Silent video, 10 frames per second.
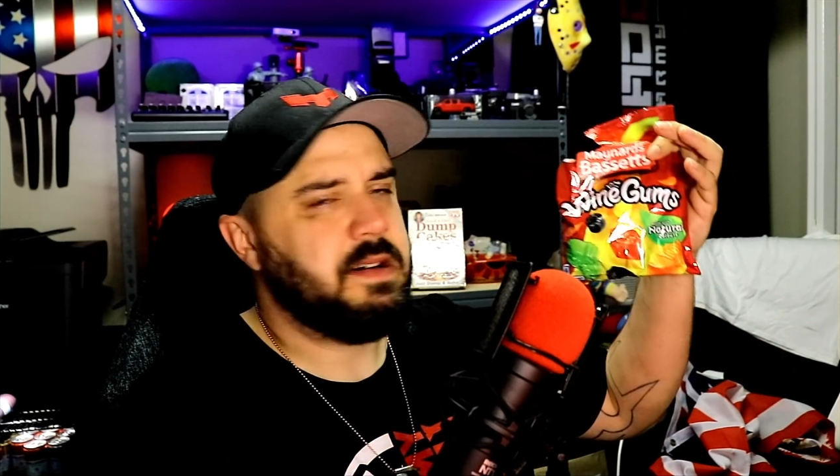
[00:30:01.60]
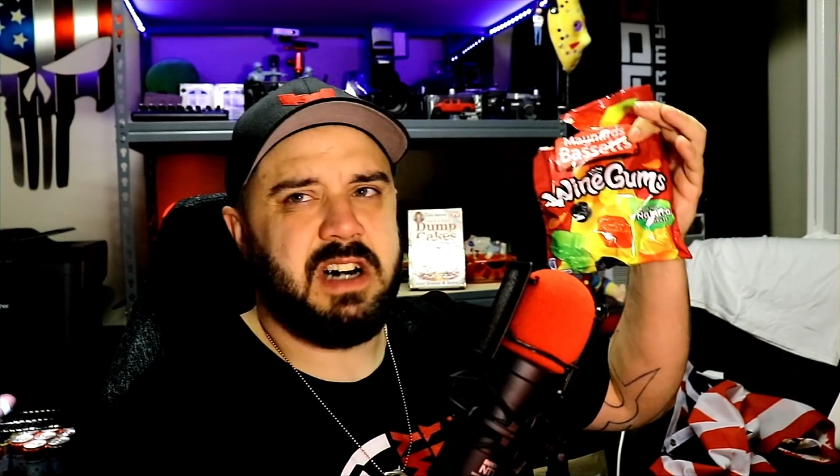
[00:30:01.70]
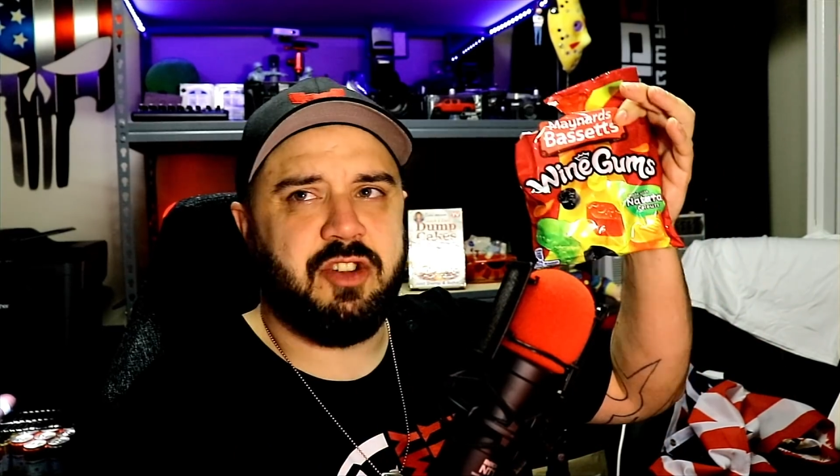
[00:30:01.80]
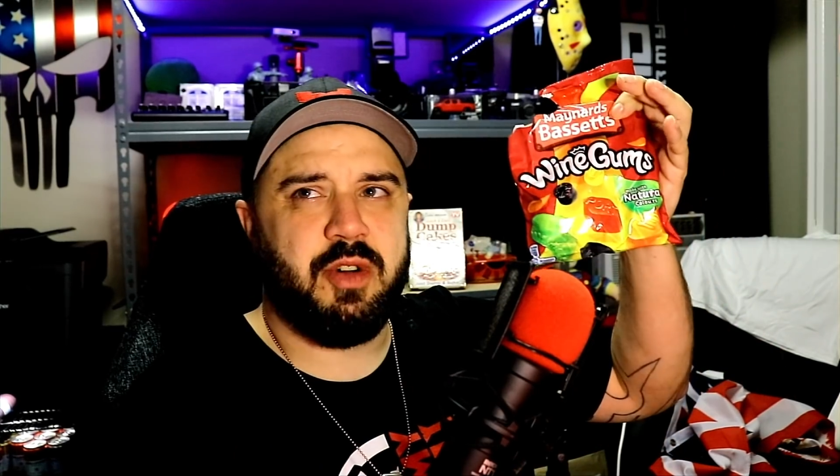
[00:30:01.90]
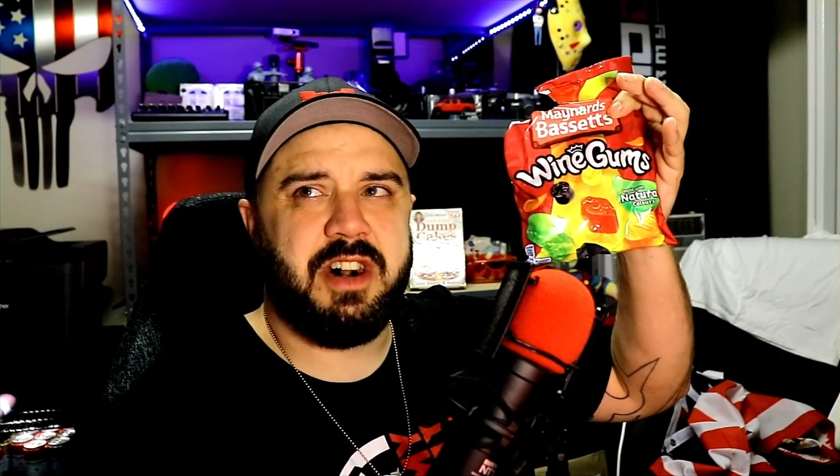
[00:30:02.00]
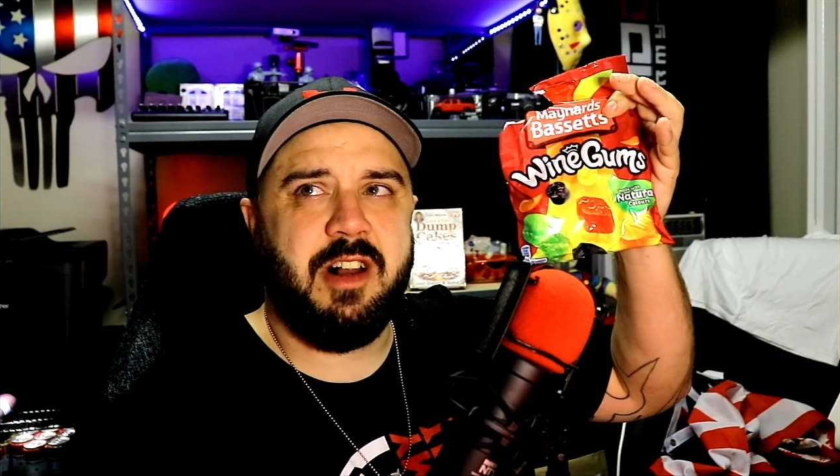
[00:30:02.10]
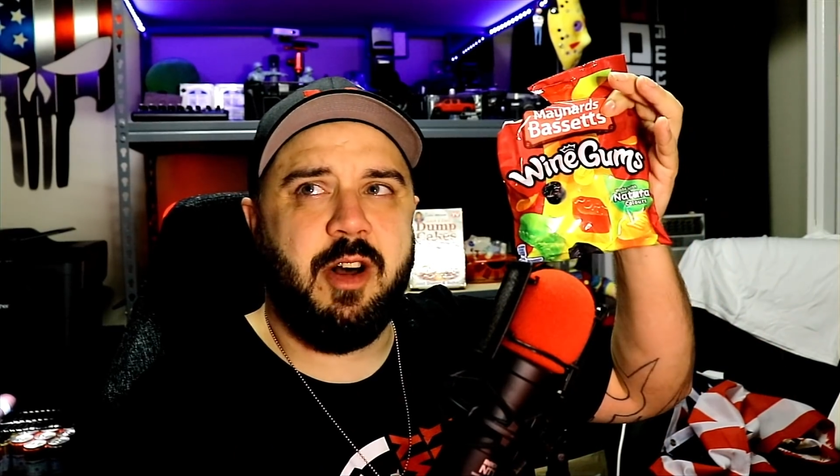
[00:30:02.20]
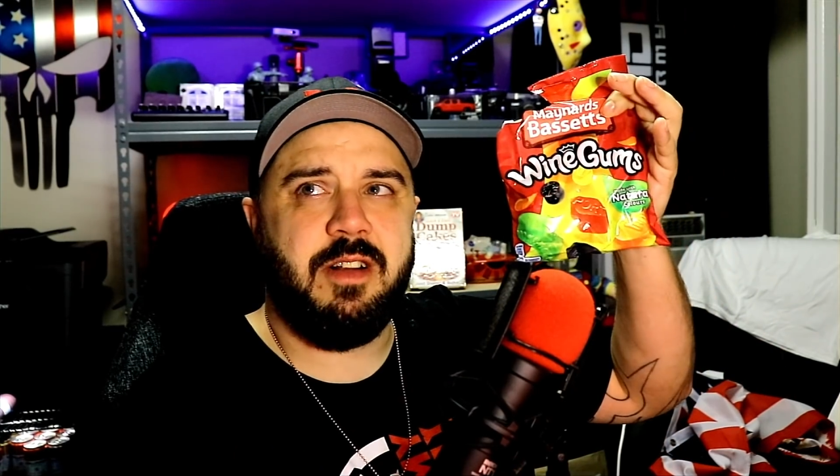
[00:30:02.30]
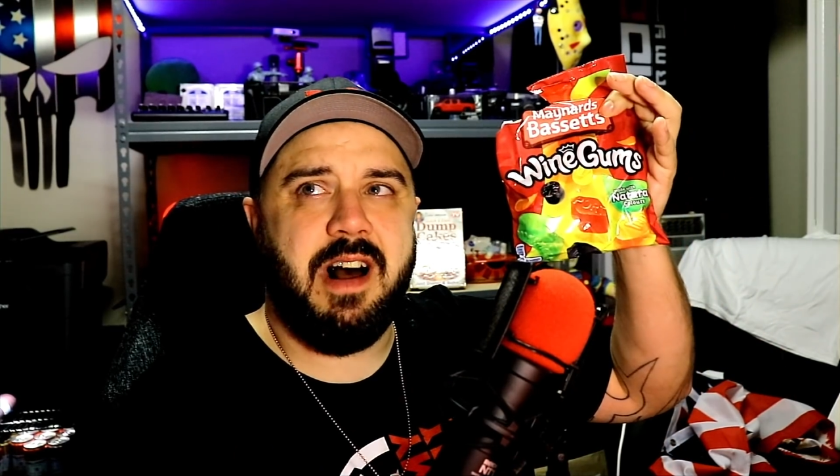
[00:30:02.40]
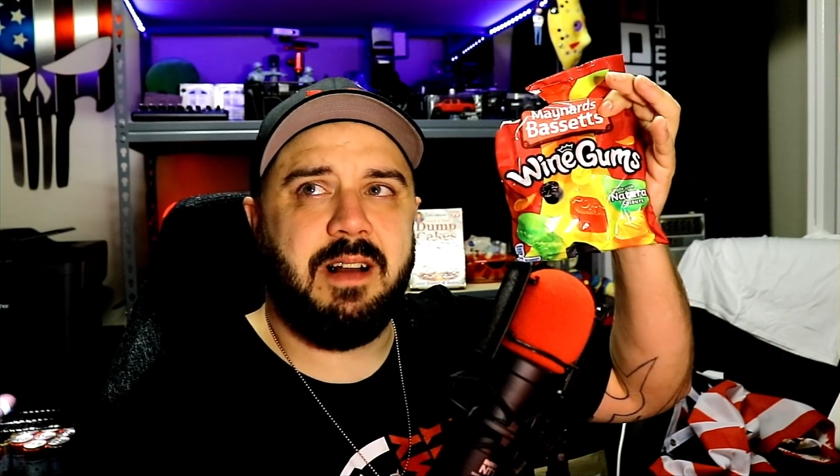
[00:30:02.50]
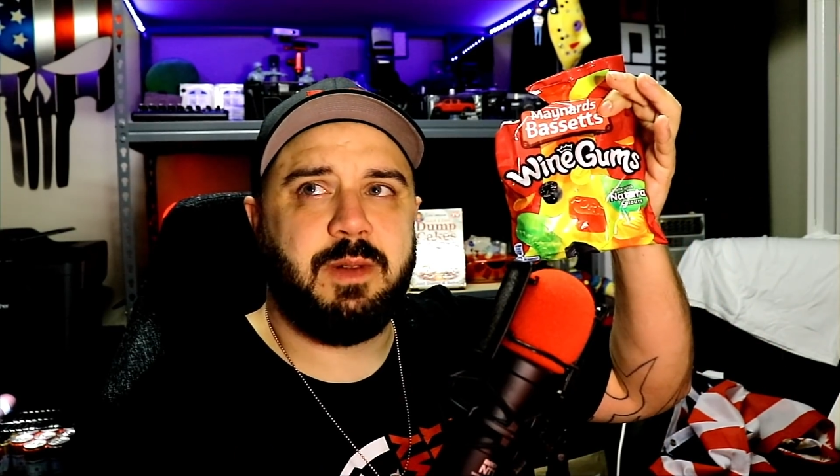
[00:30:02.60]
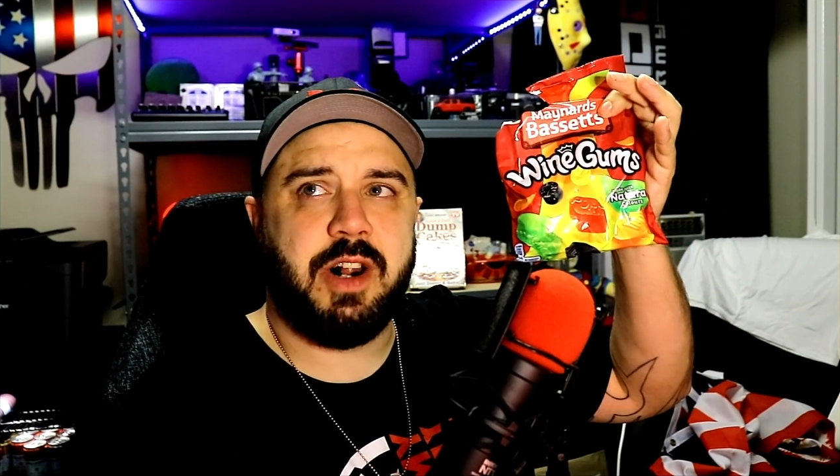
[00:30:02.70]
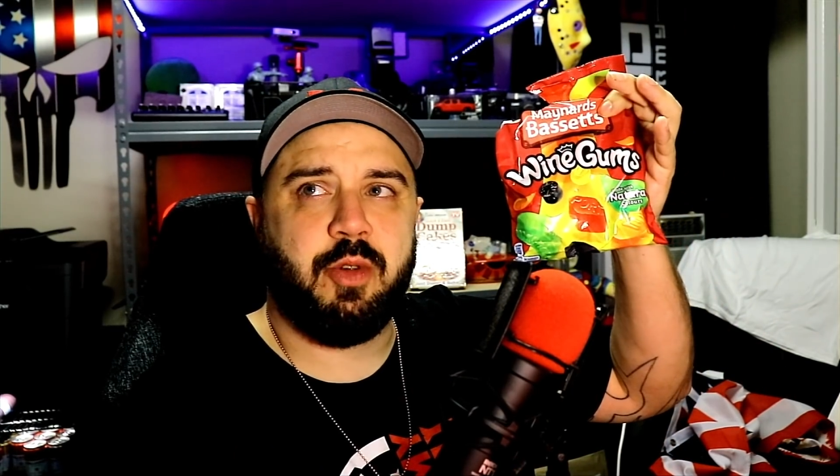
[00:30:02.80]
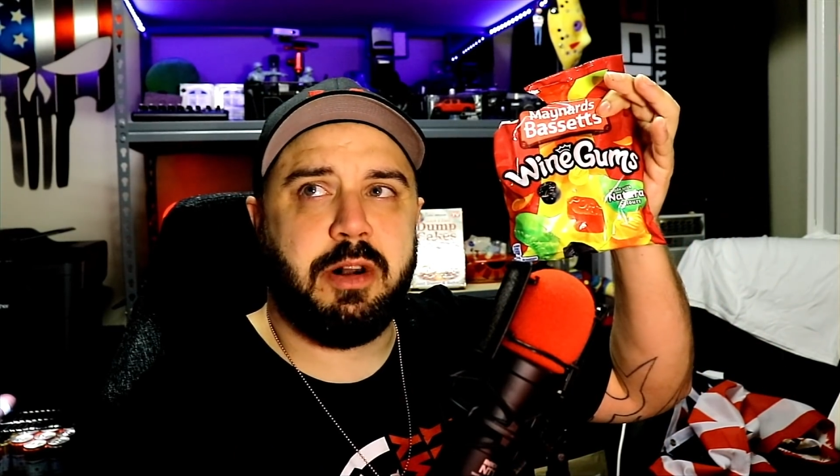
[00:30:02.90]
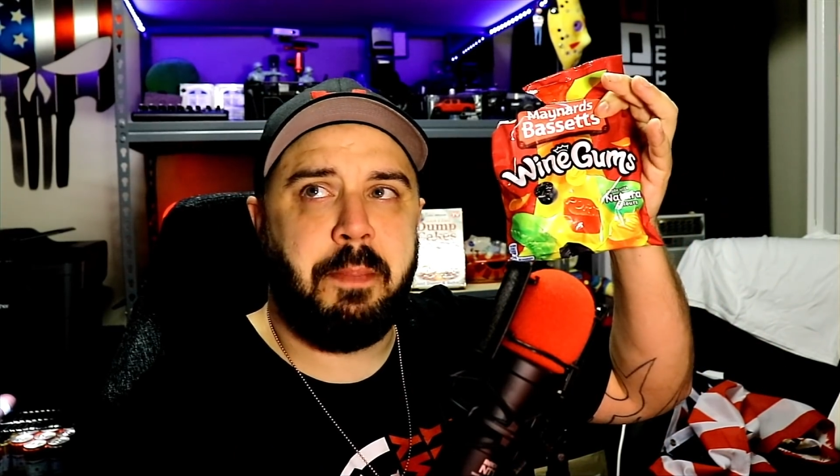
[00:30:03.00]
That's what they look like.
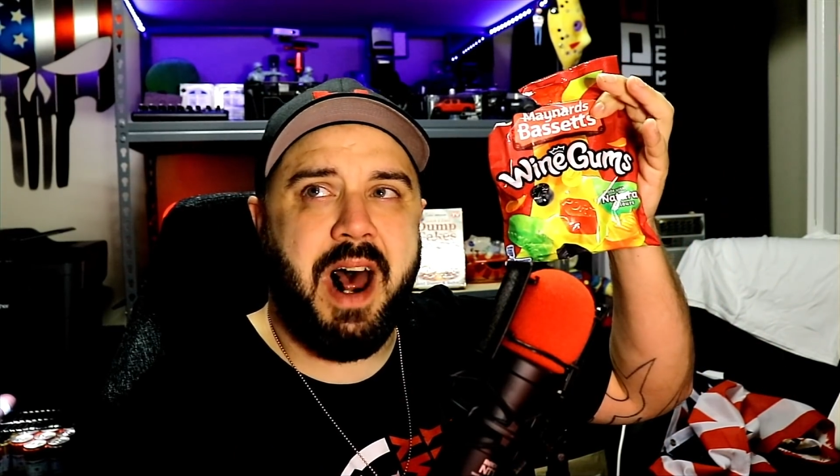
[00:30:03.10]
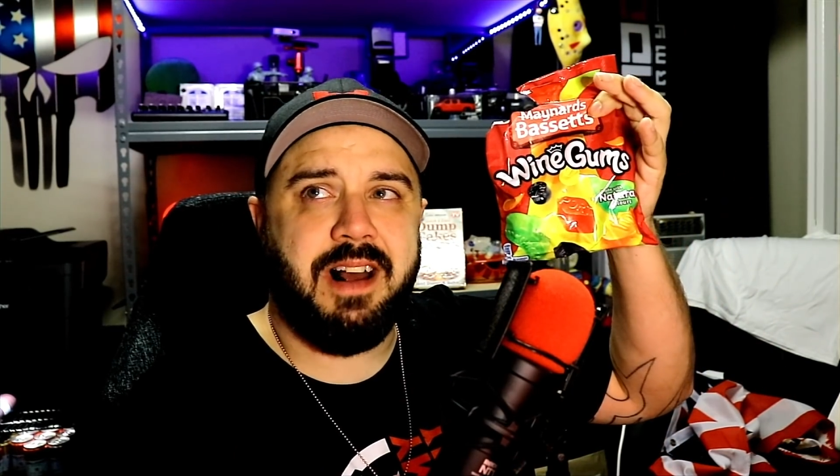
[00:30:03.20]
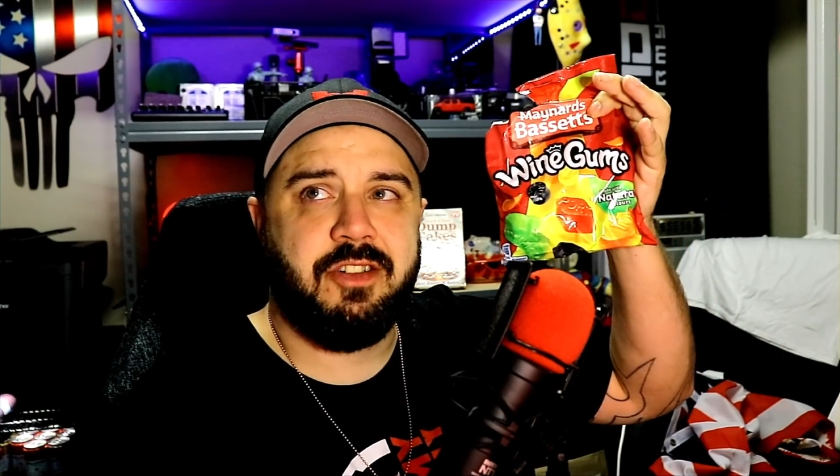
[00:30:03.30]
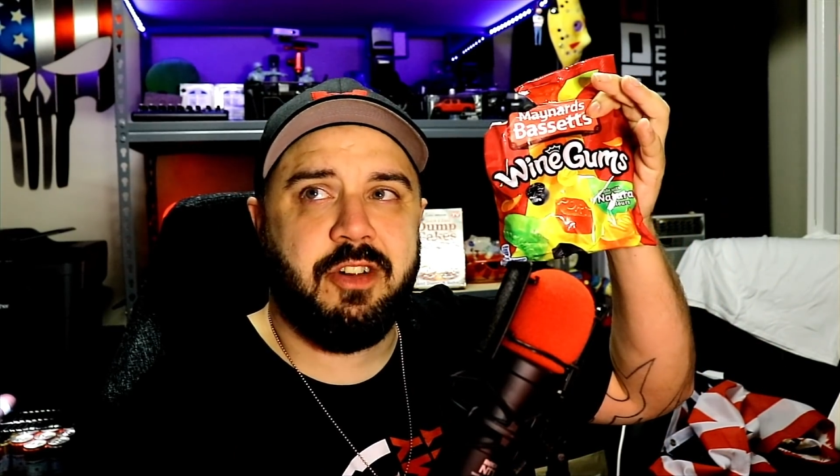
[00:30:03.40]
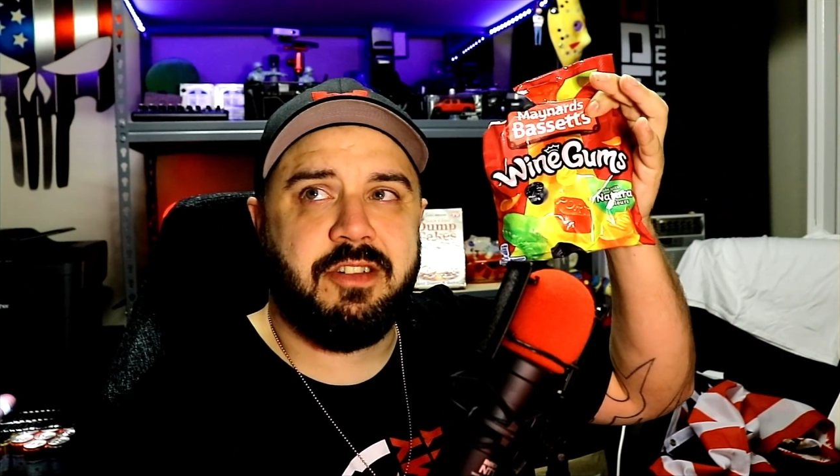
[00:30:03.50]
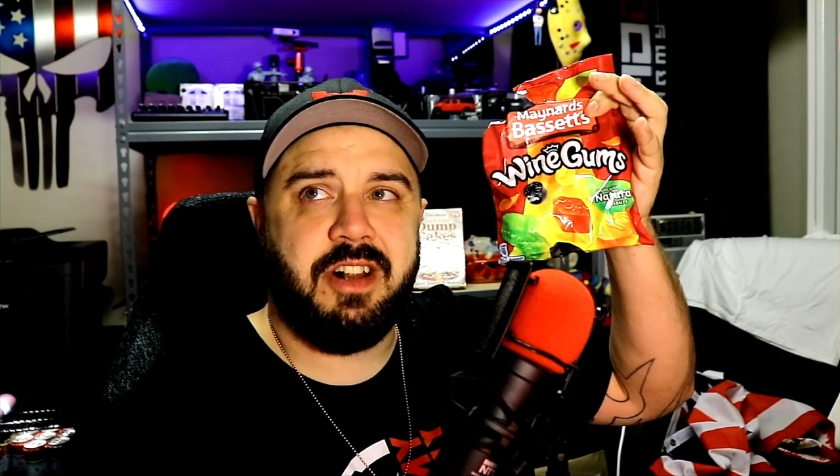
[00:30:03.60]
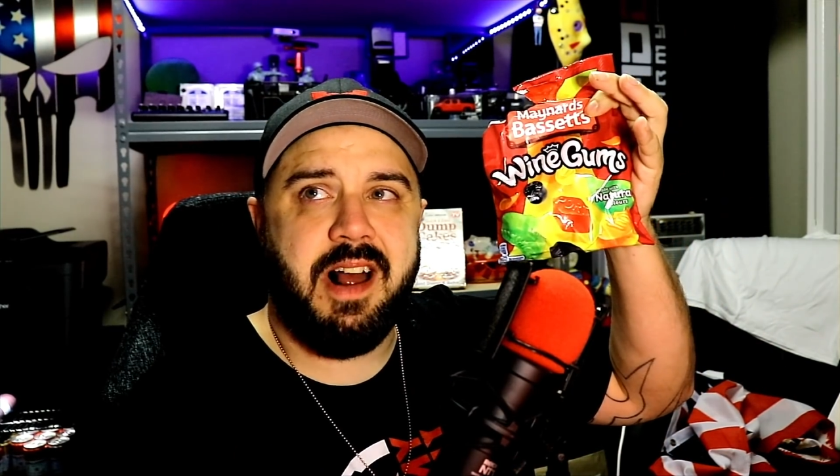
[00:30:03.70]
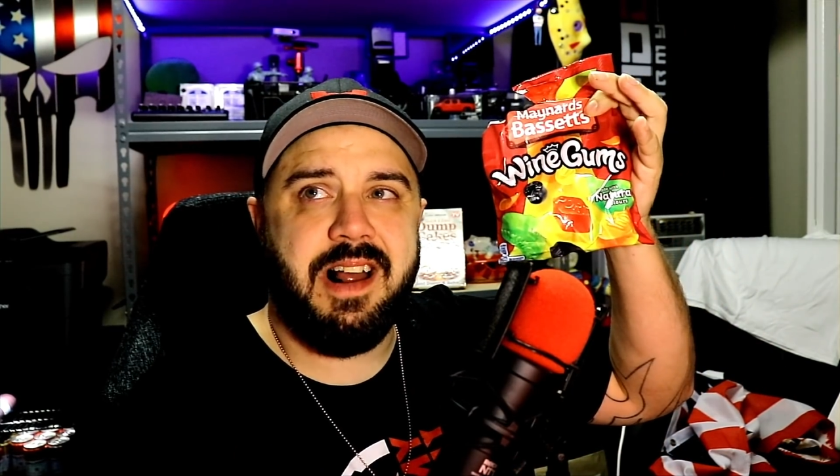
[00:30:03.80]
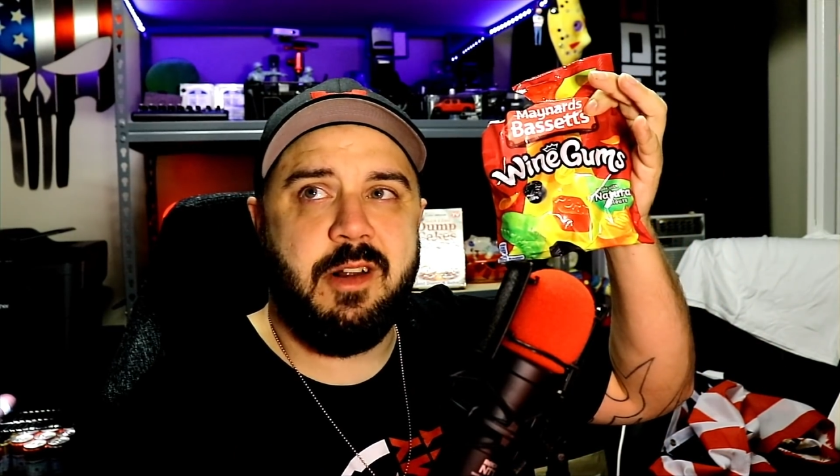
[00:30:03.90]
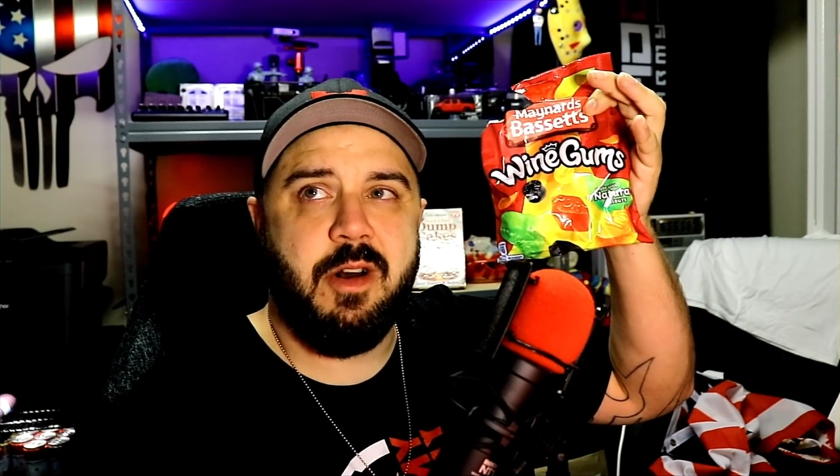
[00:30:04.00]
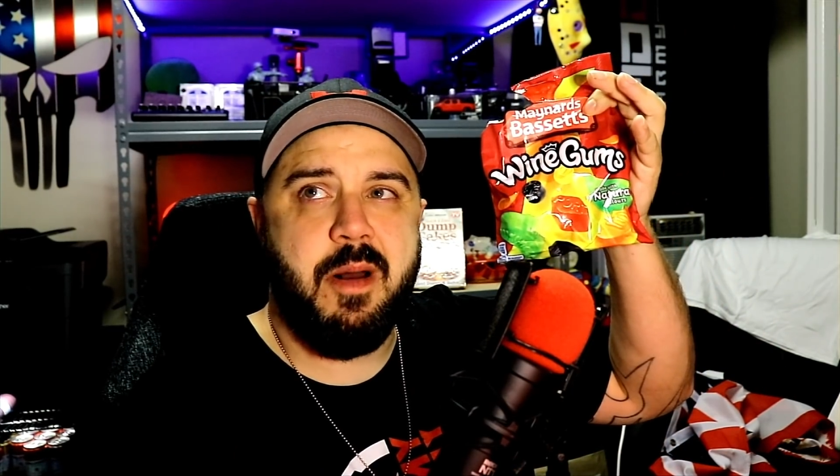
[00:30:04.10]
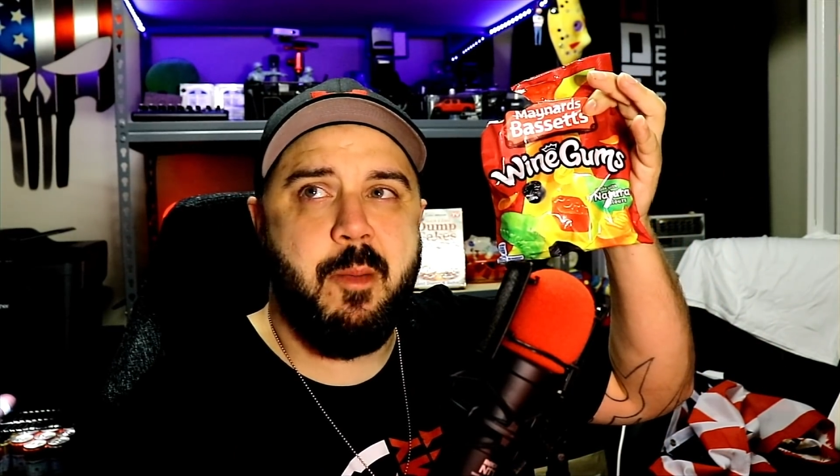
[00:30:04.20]
That's what the package looks like anyway.